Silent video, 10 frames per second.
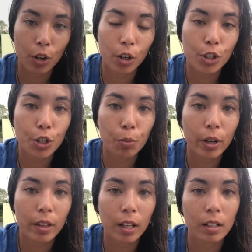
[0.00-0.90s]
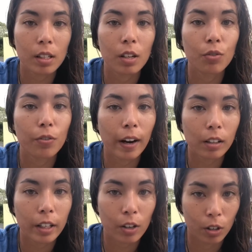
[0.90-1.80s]
your urge to breathe kicks in
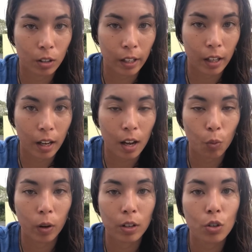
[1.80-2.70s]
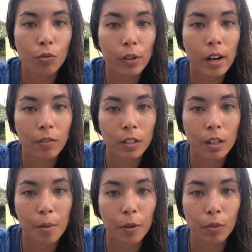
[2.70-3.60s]
fairly early. When new
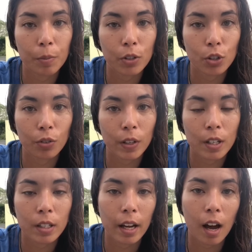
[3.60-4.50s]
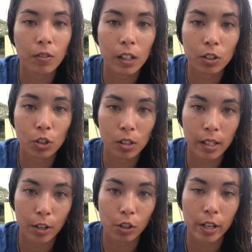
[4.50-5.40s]
freedivers come up from the surface, they have oxygen
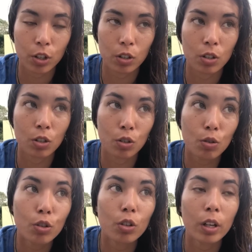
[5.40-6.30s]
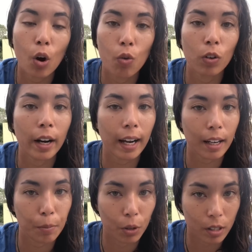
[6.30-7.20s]
saturations usually over
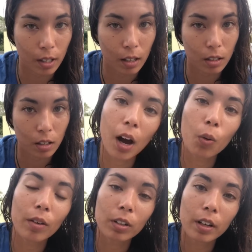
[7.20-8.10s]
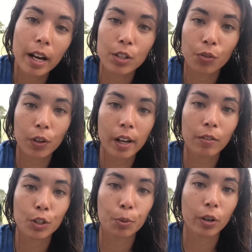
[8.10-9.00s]
80%. However, as
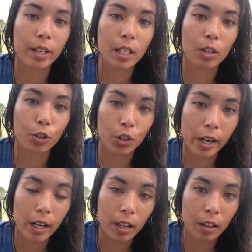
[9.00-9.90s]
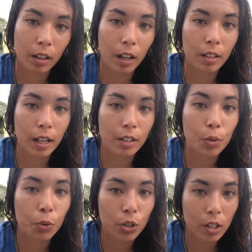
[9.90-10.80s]
freedivers progress in their training, they tend
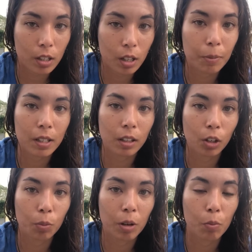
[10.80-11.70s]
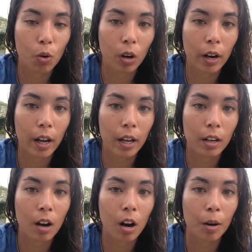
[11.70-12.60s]
to push these limits a little bit more
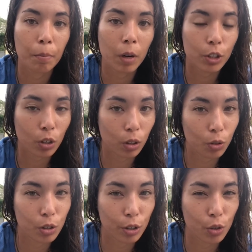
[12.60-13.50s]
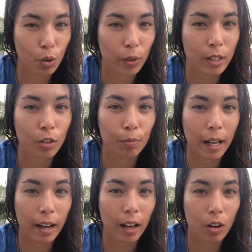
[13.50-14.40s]
and are much closer to a risk of
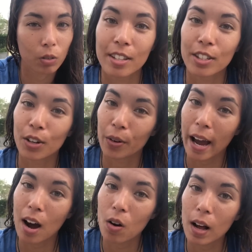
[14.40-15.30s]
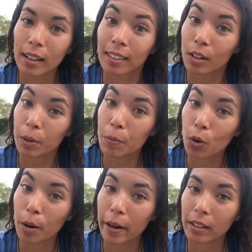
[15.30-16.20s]
blackout. So now, a little bit
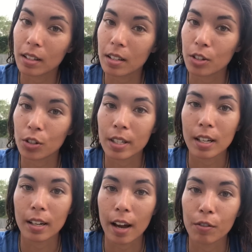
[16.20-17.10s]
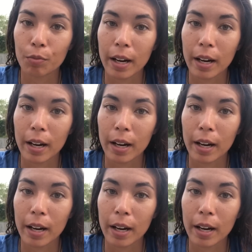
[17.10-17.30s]
more about this interesting dive of